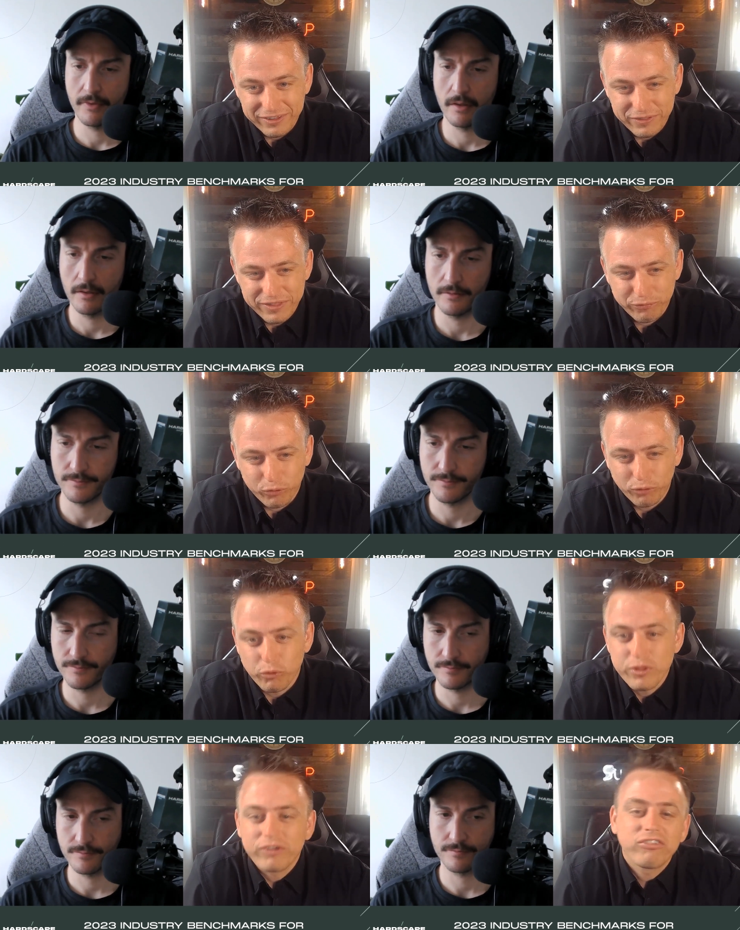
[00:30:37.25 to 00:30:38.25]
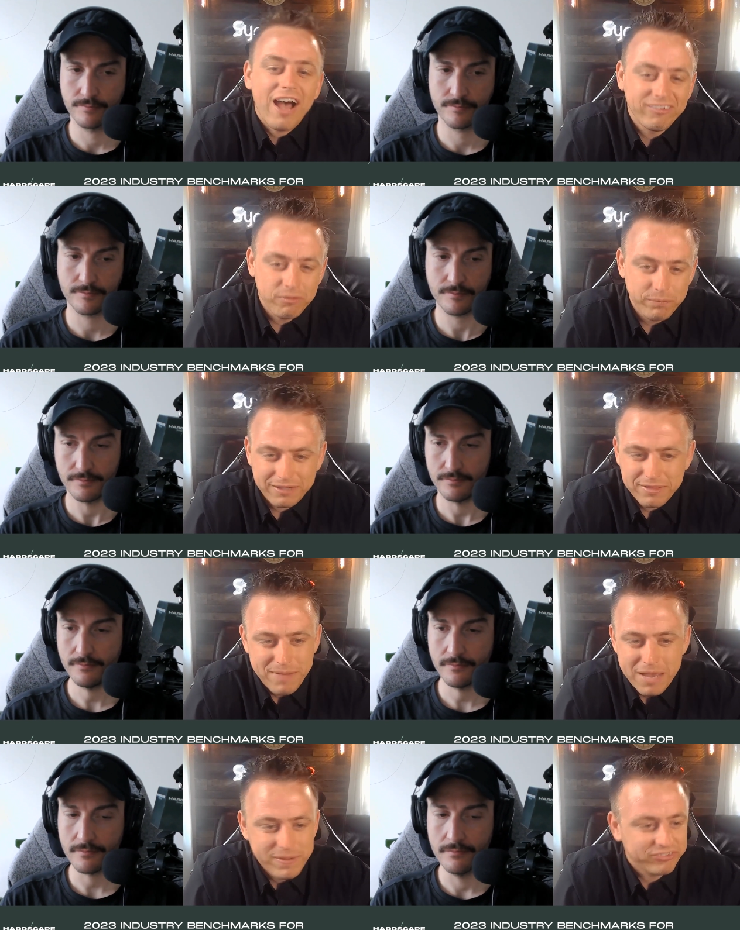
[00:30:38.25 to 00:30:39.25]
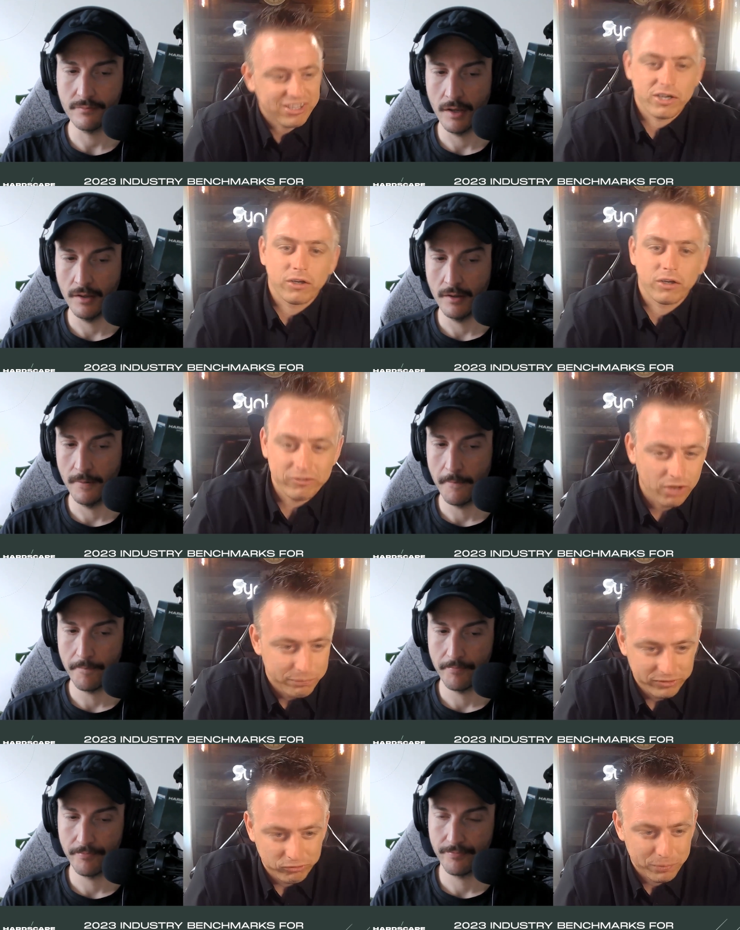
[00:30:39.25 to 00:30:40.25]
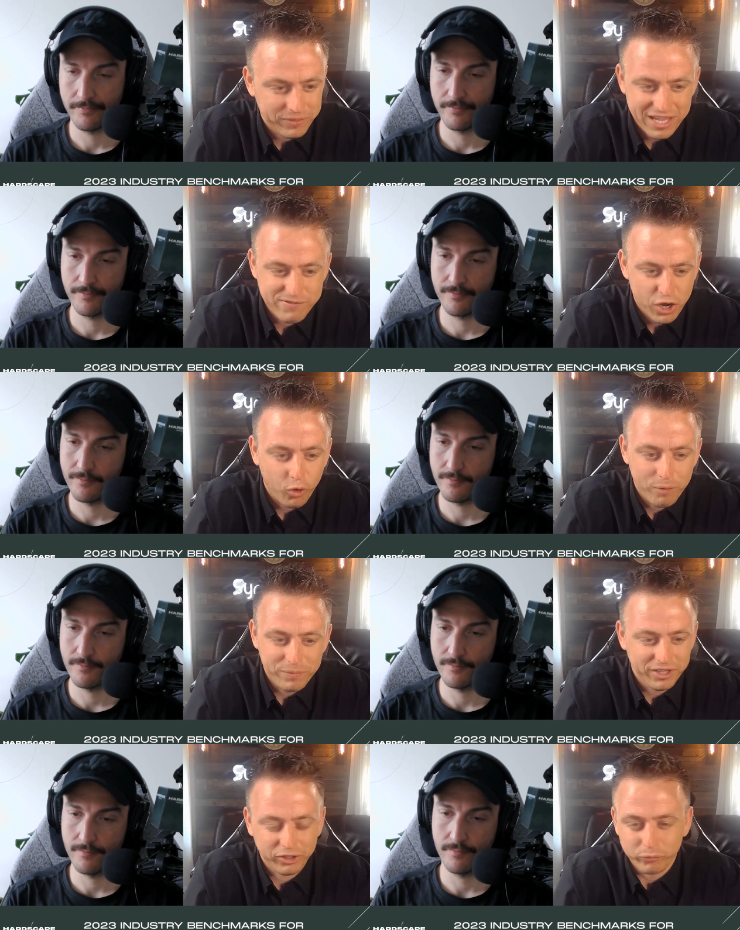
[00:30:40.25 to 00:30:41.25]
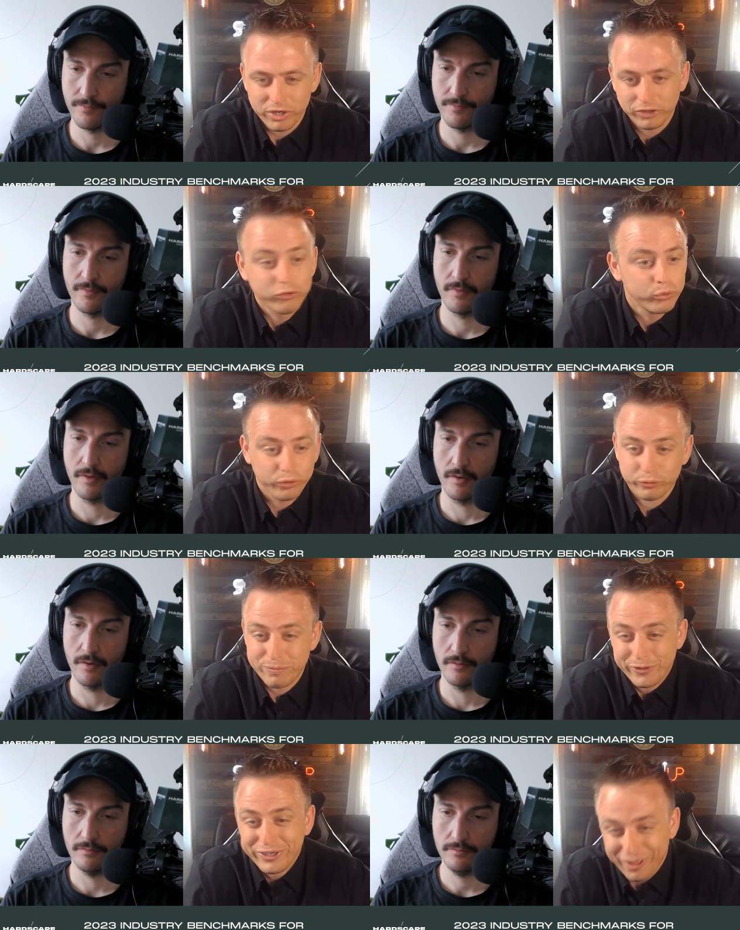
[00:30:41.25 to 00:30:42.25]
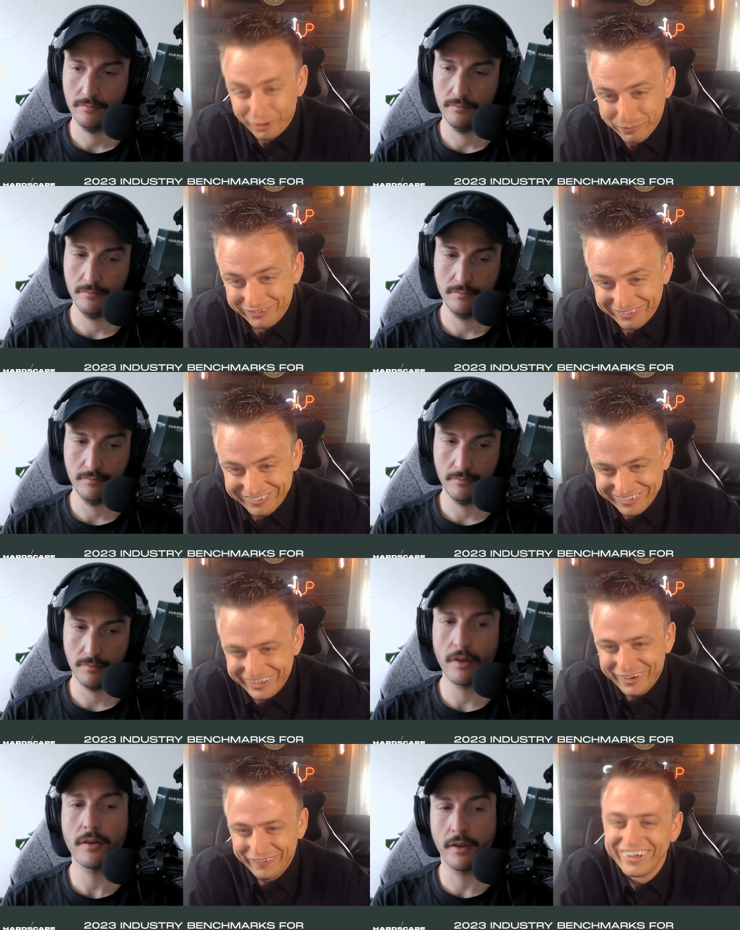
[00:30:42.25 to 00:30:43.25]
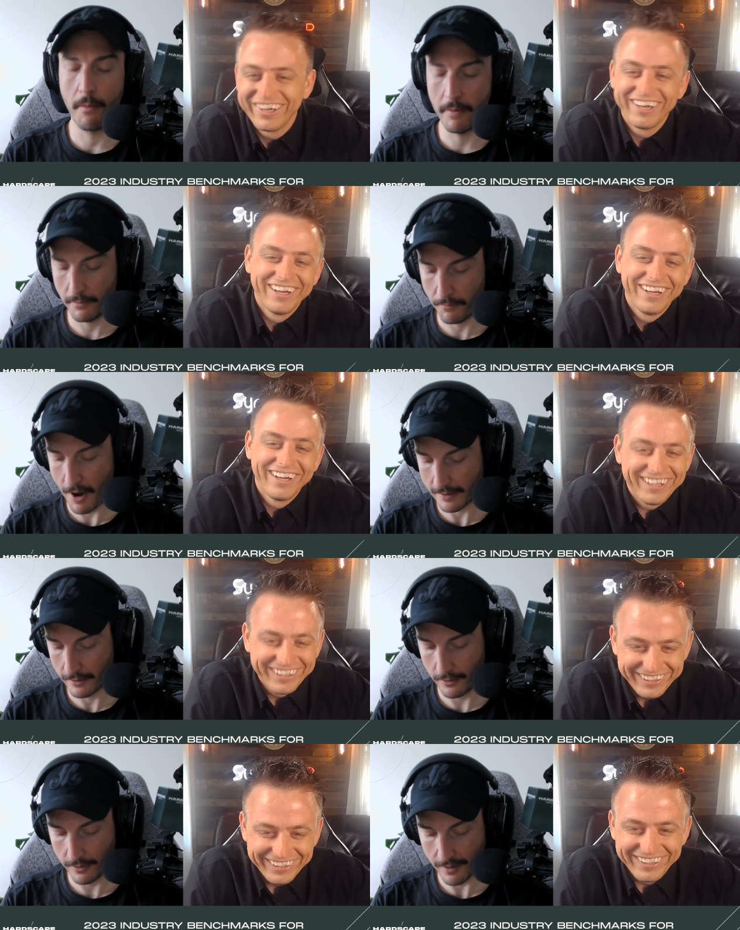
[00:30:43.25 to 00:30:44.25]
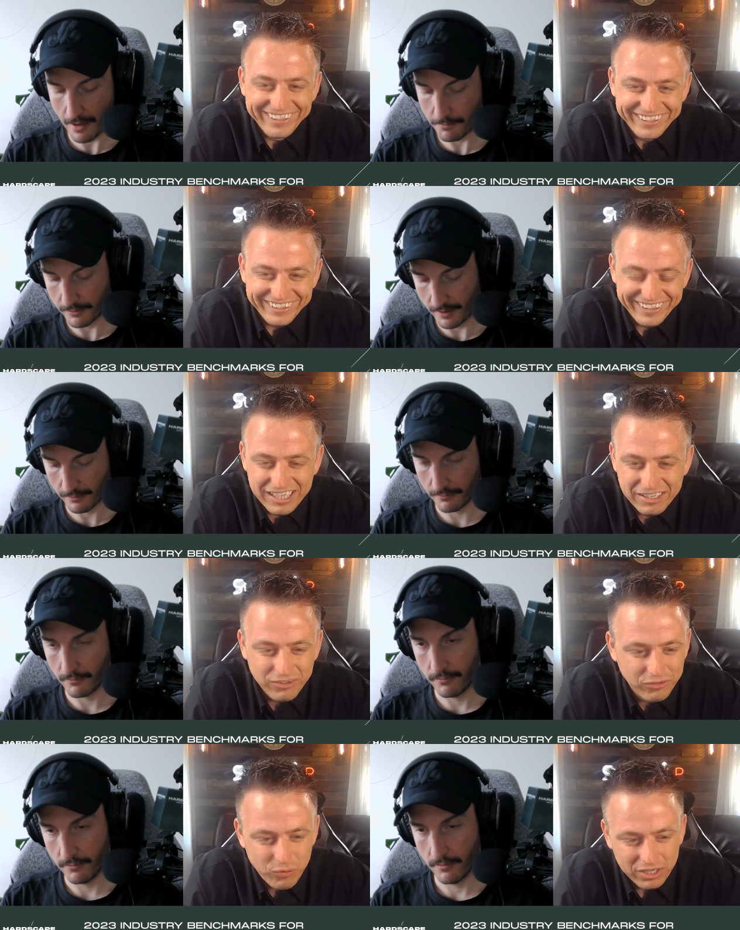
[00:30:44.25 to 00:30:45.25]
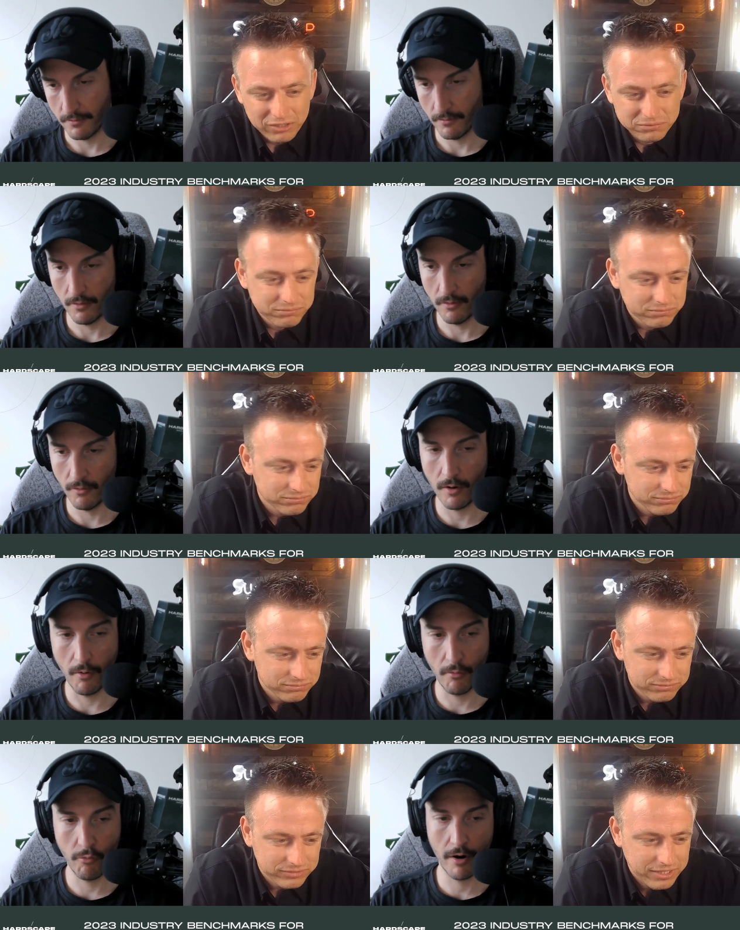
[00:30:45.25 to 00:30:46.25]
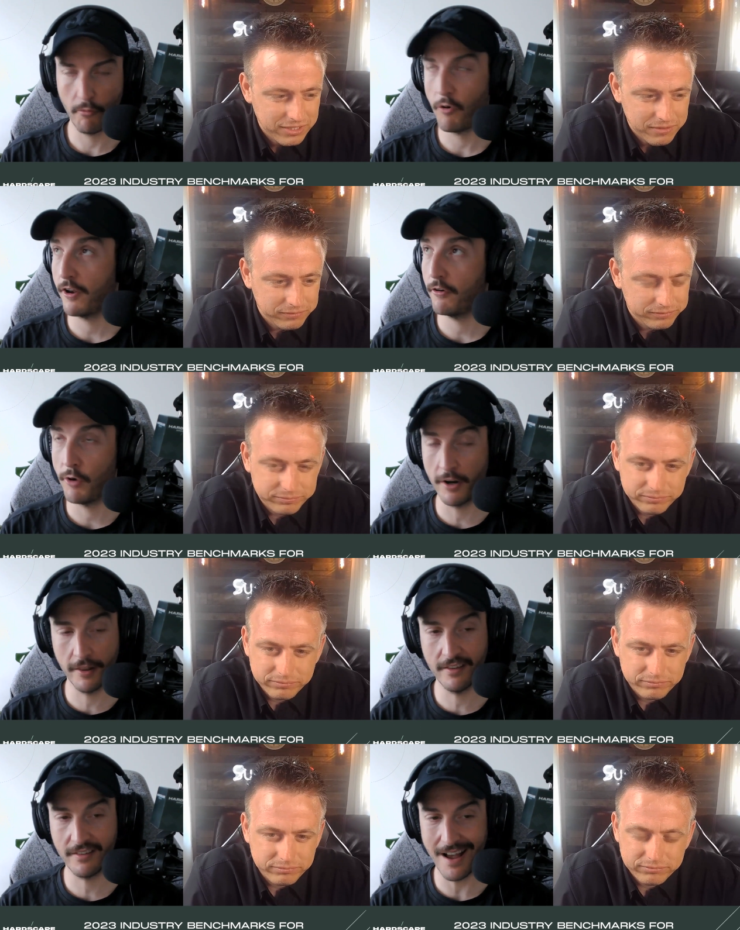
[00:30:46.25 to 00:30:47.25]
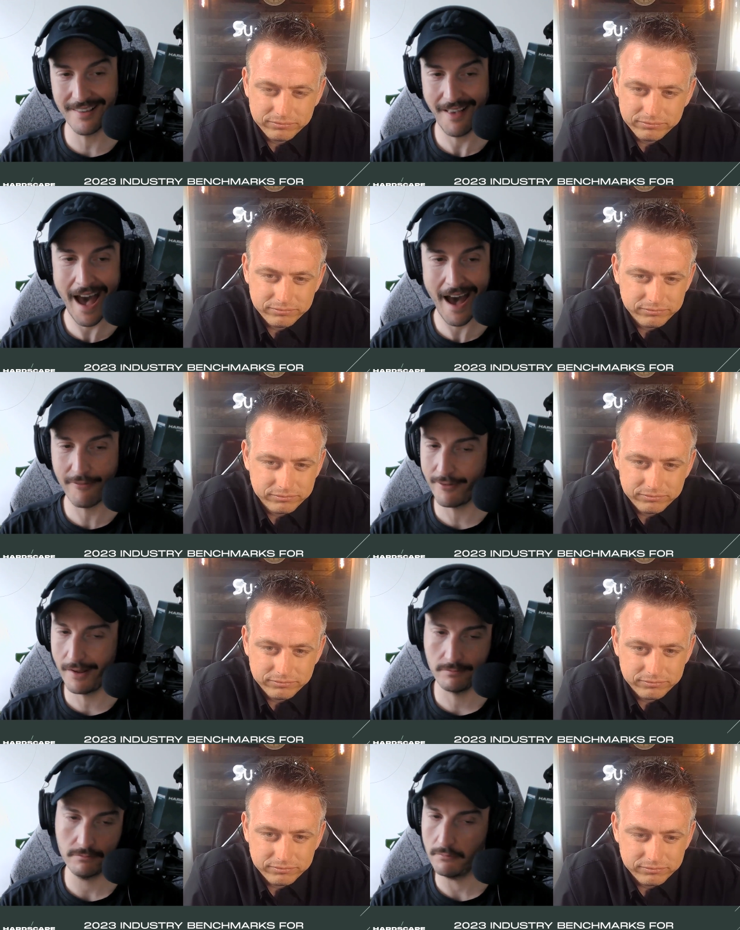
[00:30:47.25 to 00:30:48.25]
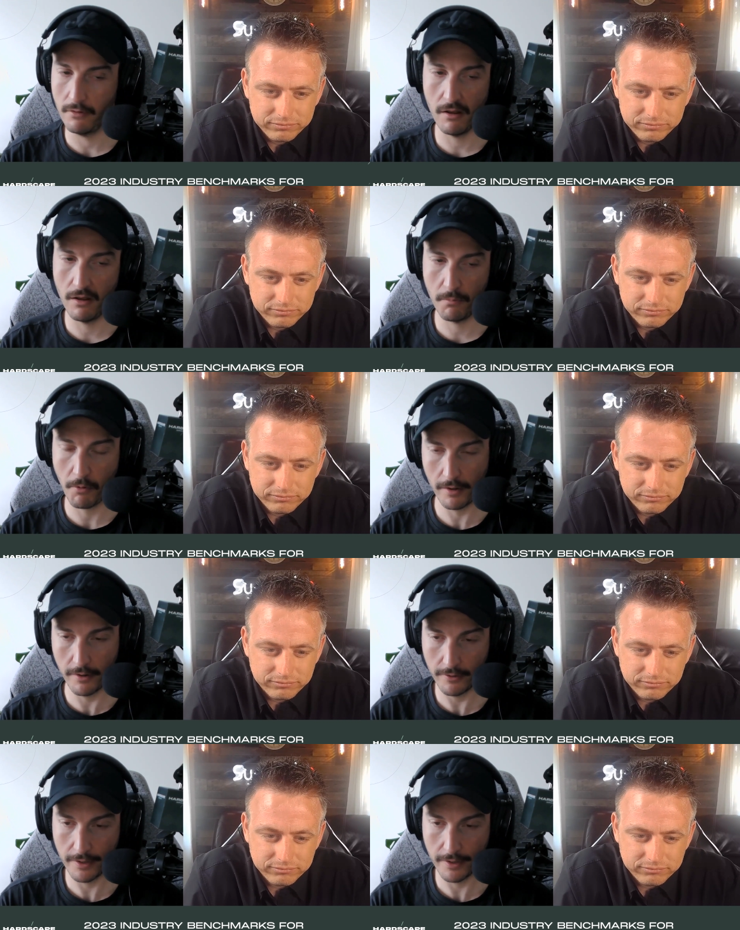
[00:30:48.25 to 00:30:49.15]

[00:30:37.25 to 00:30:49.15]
Speaker 1: Uh, for for the size of like they might be a seven hundred thousand dollar business, but they have the equipment that could run a two or three million dollar business. You know,
Speaker 2: give me some practical examples. Like, well, what what what what, what do these guys have that I eh, probably don't